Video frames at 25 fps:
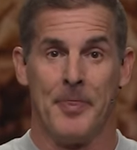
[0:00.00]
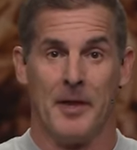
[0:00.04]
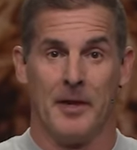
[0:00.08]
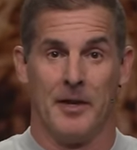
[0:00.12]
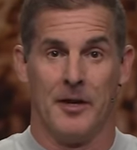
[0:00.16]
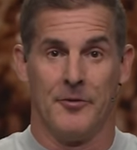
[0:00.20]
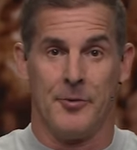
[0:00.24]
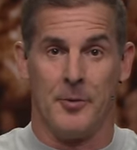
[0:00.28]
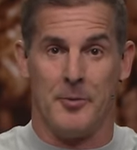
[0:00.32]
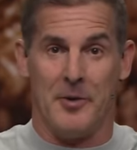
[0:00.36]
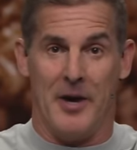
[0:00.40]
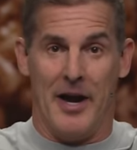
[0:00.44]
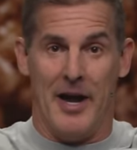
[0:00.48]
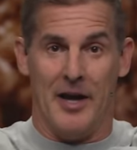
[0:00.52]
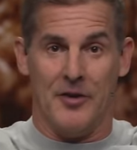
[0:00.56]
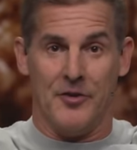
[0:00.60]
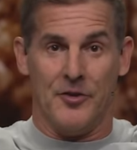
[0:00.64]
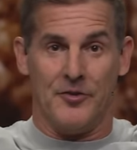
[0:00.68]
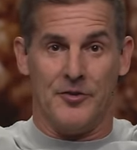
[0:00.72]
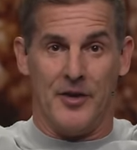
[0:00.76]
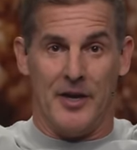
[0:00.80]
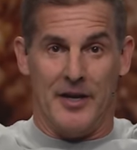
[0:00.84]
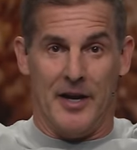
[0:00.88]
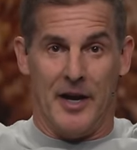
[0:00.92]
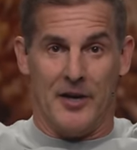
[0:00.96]
Lift up your hands and
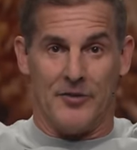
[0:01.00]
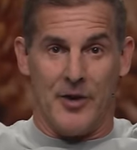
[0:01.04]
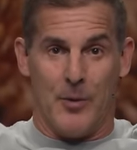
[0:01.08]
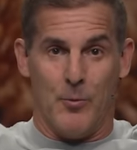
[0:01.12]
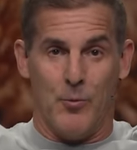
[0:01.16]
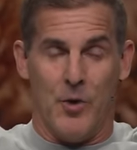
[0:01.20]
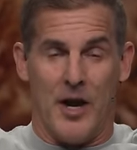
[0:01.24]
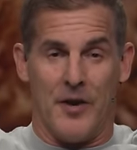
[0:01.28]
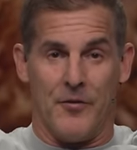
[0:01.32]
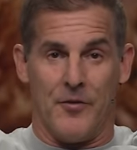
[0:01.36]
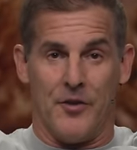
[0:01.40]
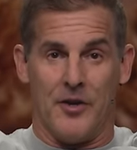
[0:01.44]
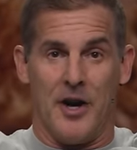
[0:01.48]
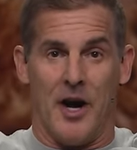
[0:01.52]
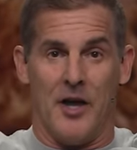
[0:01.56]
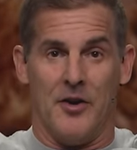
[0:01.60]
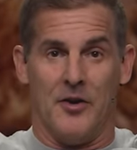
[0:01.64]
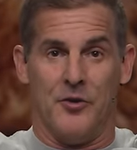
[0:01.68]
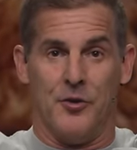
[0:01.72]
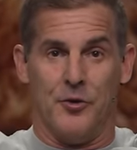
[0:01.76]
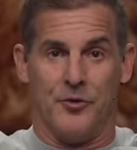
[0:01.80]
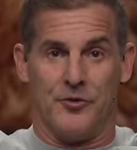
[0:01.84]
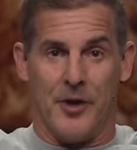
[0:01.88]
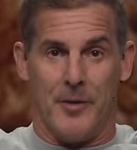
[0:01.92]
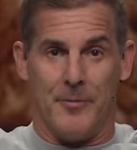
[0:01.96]
say, Yes, I'm ready for God to
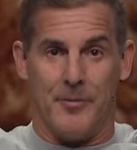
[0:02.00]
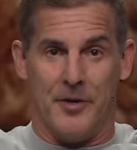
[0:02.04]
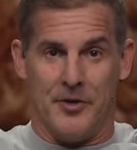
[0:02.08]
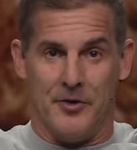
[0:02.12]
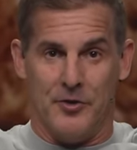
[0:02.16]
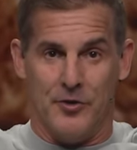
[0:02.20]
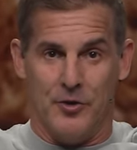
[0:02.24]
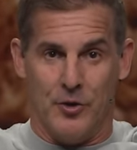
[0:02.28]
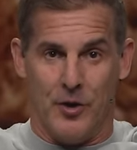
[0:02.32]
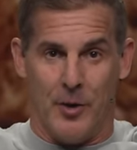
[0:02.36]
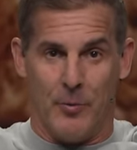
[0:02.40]
do something new.